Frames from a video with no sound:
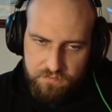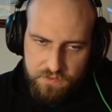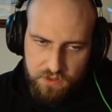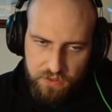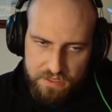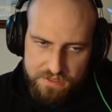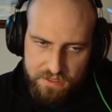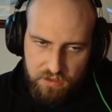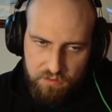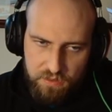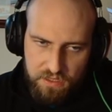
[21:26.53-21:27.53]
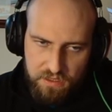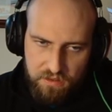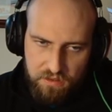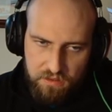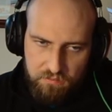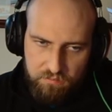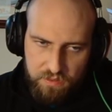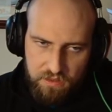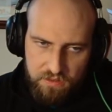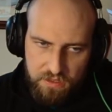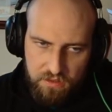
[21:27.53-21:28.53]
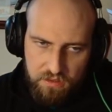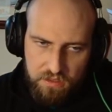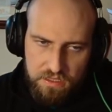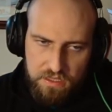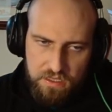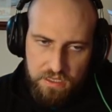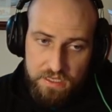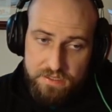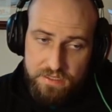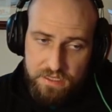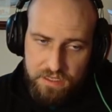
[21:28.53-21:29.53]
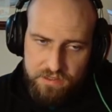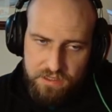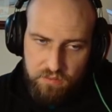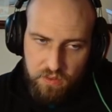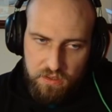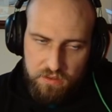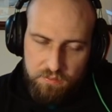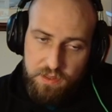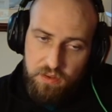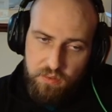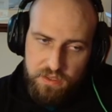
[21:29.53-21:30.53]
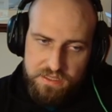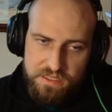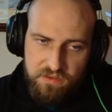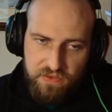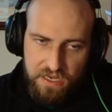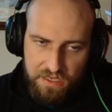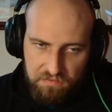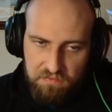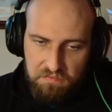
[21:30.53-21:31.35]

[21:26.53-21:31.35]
So I guess I could have been better there. It did actually computer won c5.